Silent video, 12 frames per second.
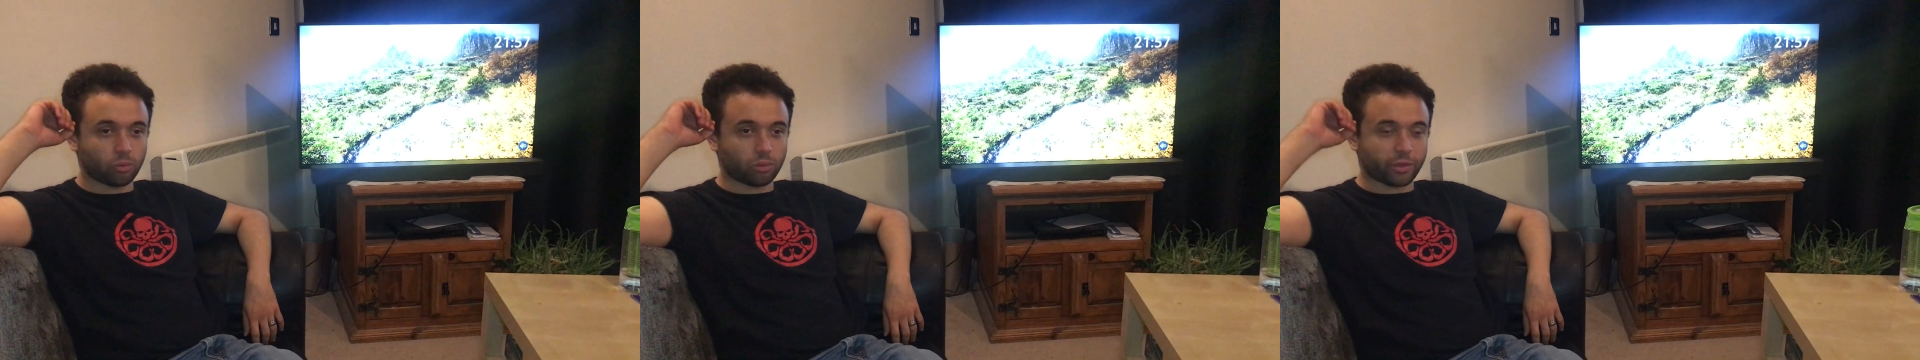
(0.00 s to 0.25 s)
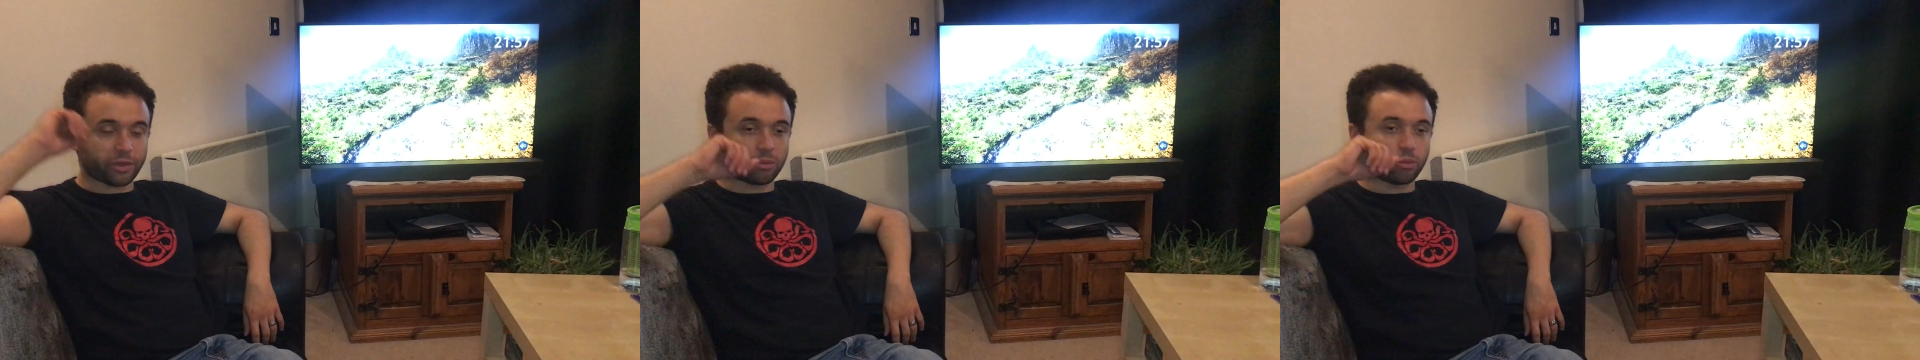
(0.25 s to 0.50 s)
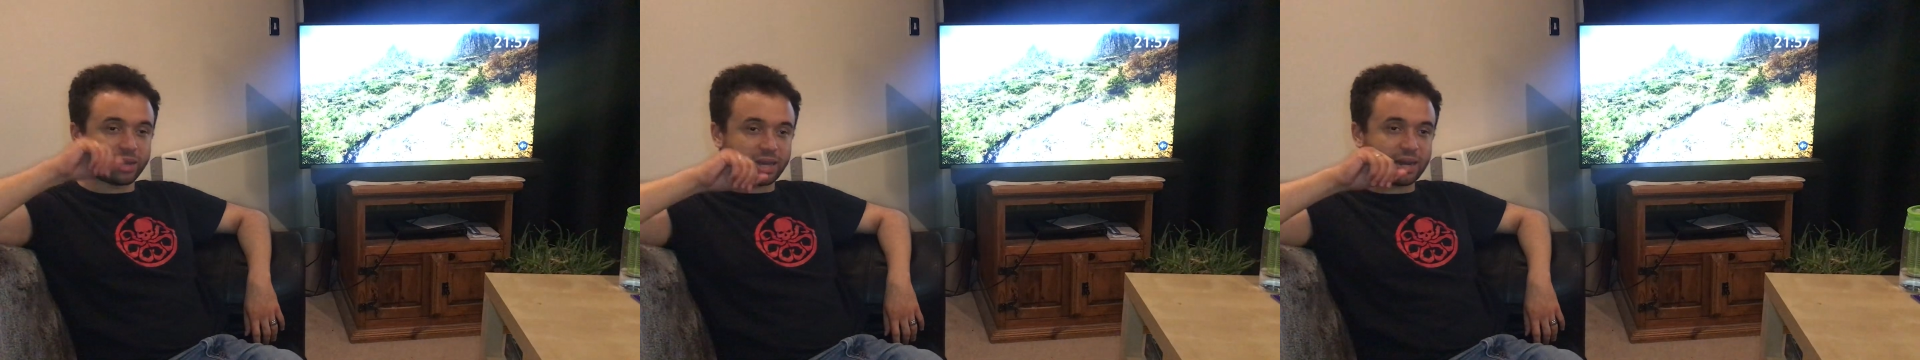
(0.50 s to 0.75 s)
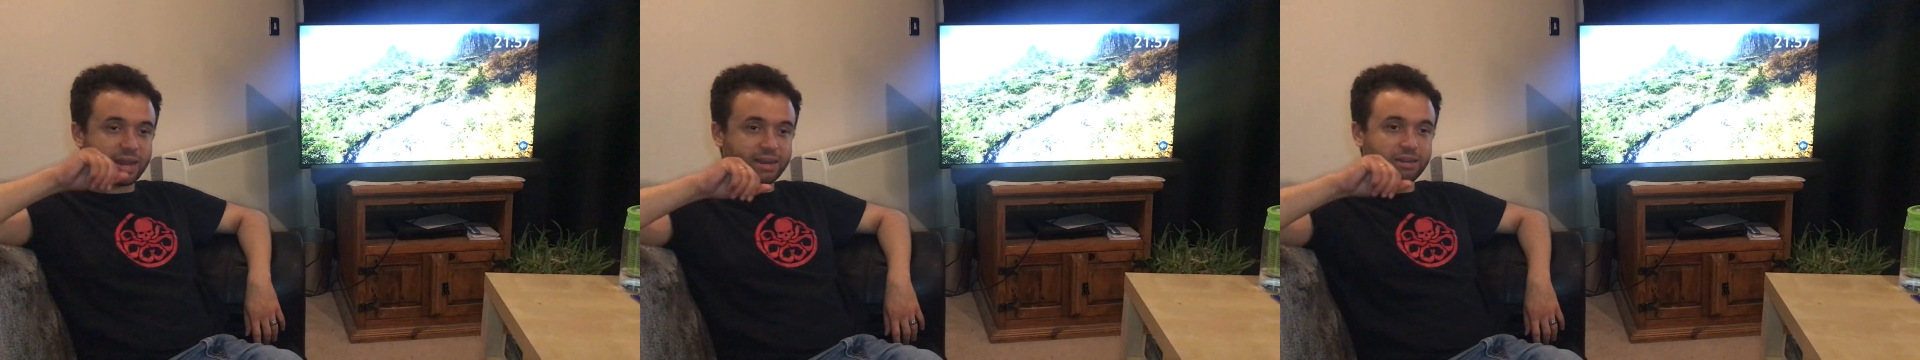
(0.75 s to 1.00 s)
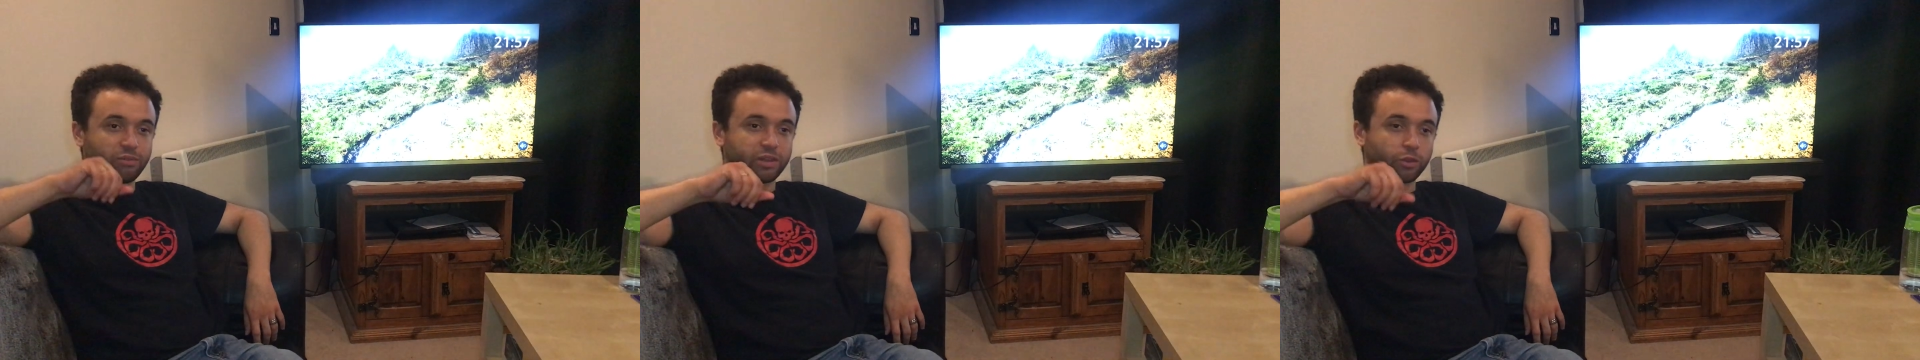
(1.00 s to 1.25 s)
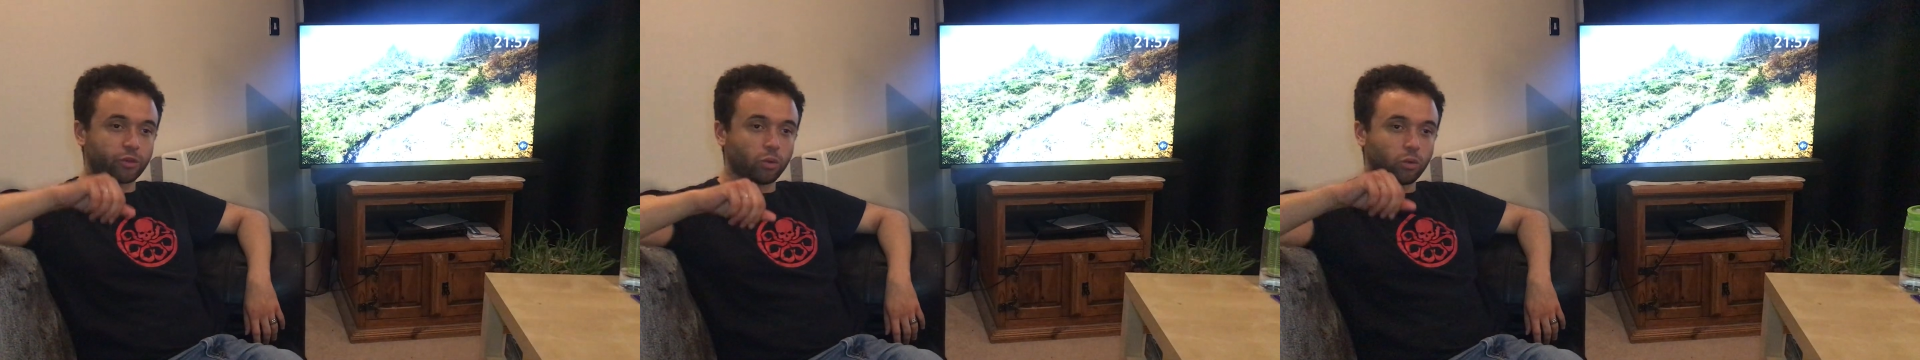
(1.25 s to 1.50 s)
I think we collectively
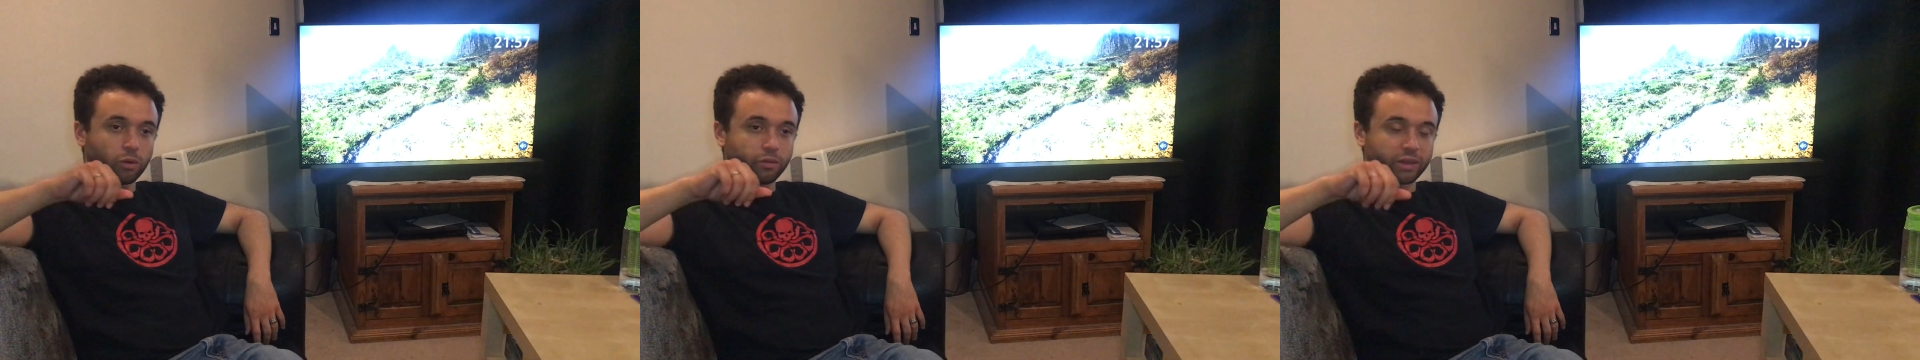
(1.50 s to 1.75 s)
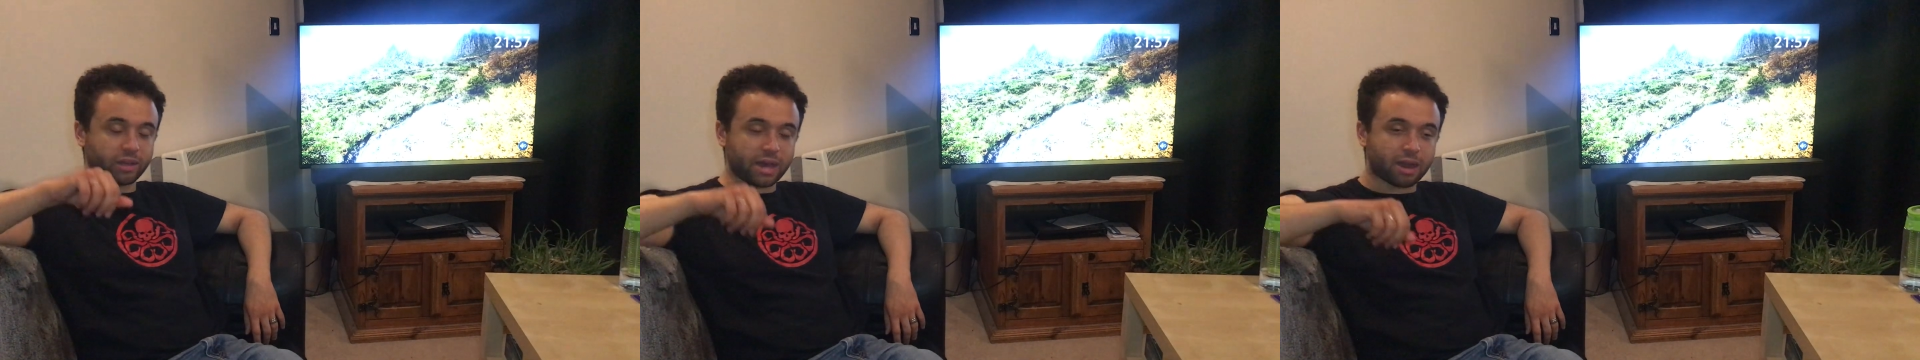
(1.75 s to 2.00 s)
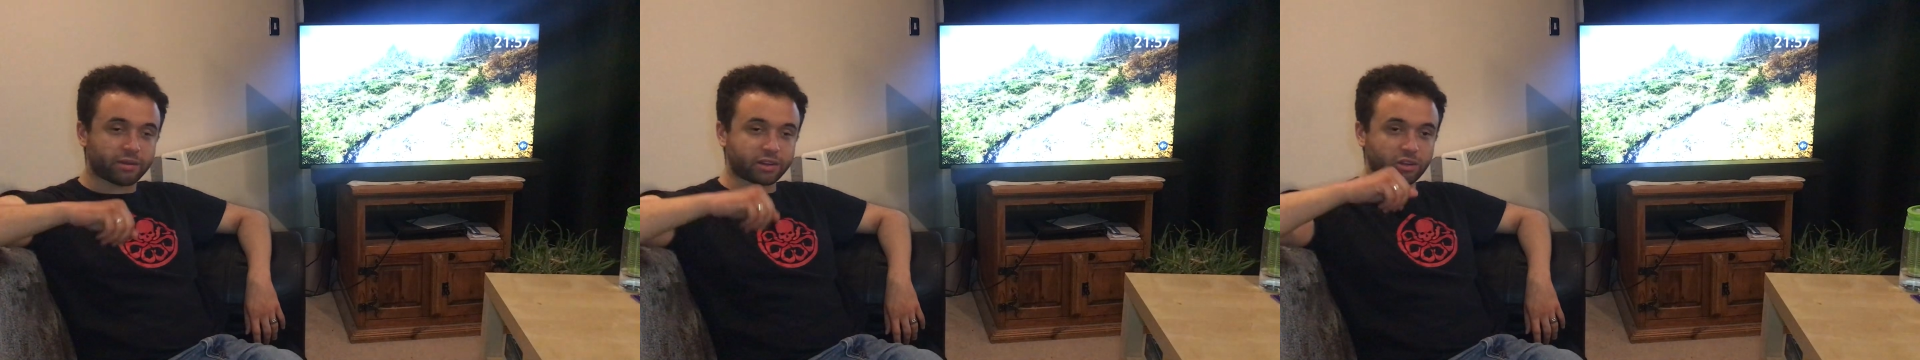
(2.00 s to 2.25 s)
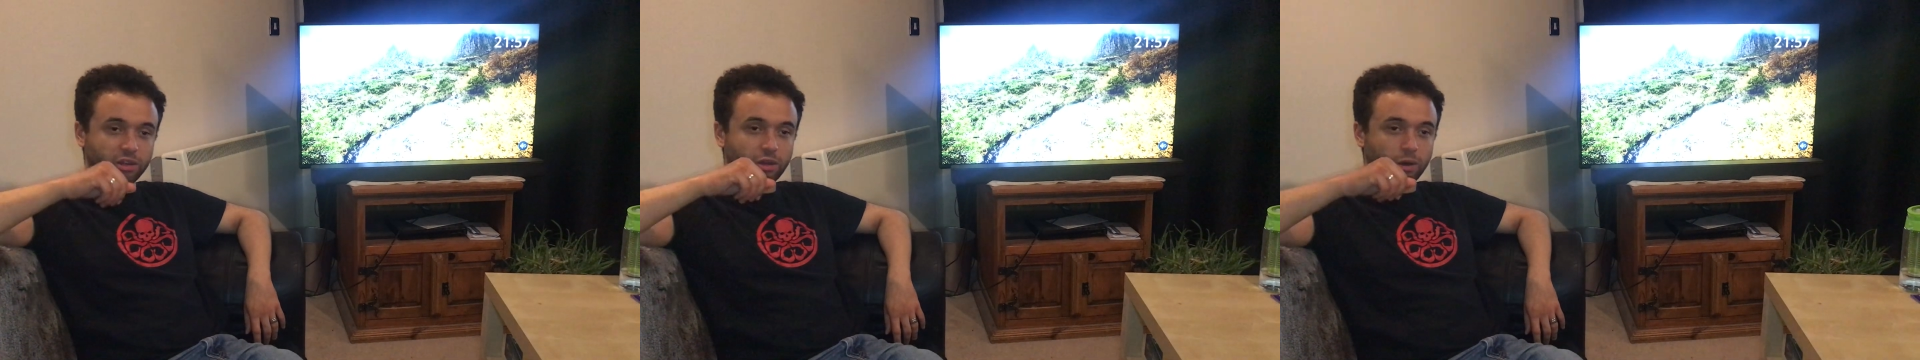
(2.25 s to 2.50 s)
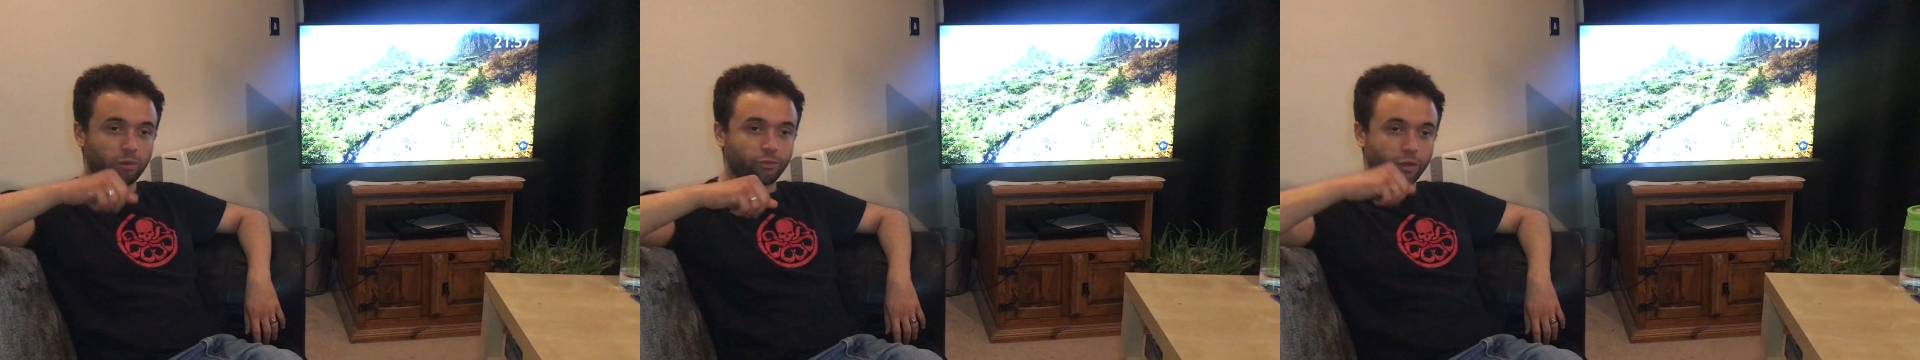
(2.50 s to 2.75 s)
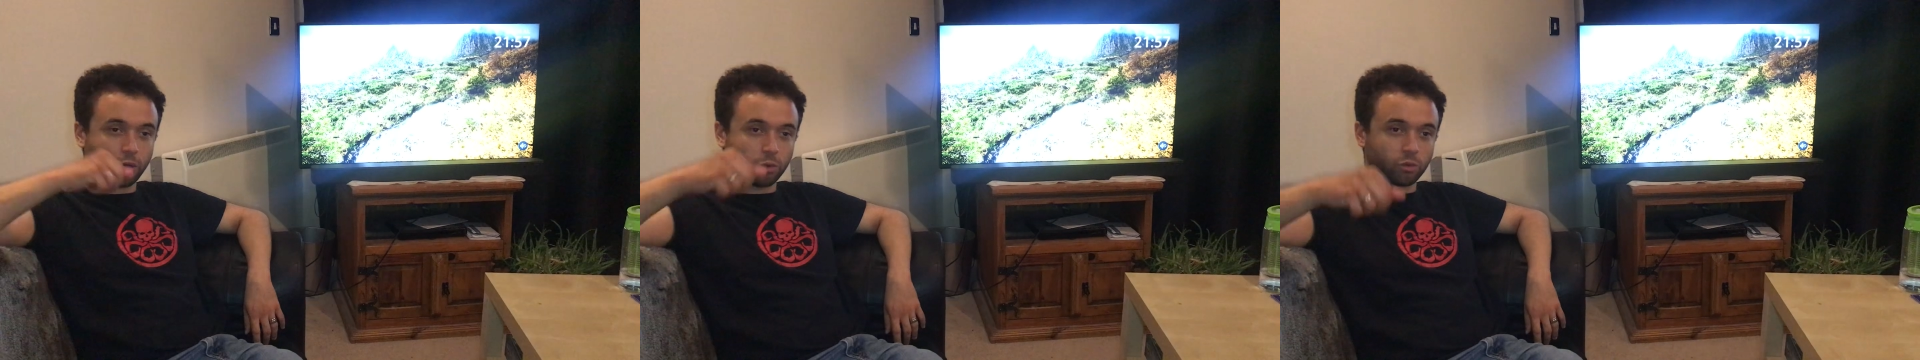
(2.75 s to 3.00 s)
thought the character of
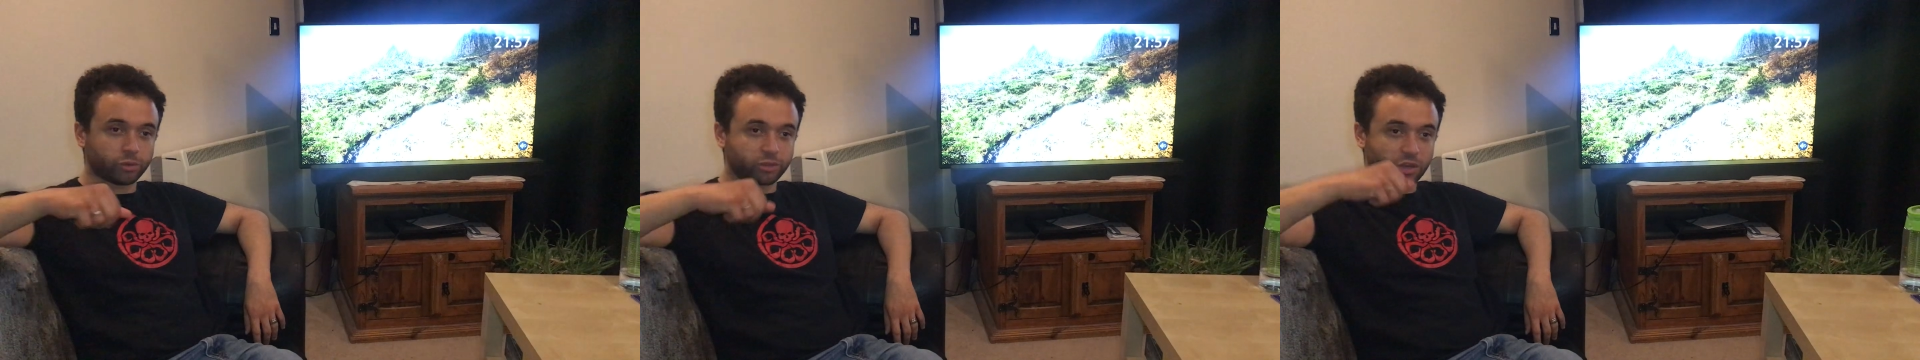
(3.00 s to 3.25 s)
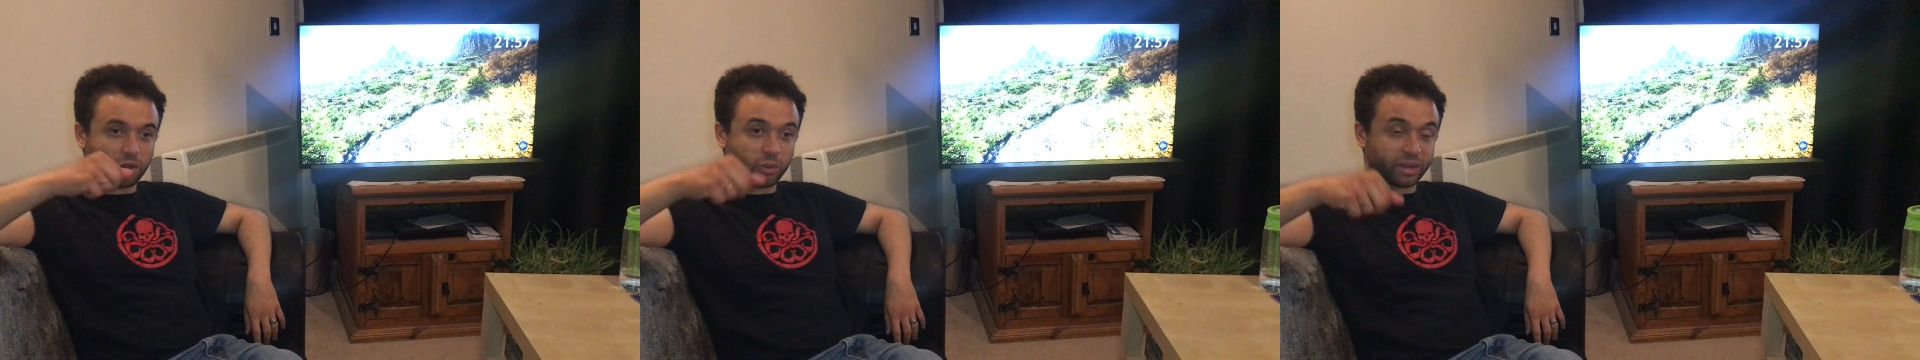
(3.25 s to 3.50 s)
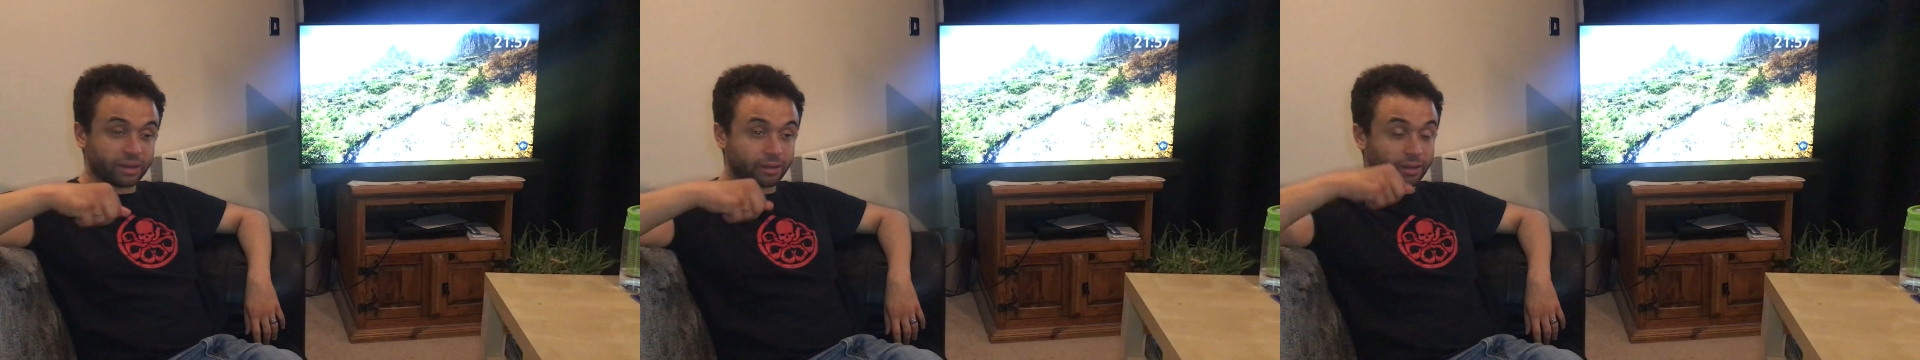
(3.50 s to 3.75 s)
the Hulk was going.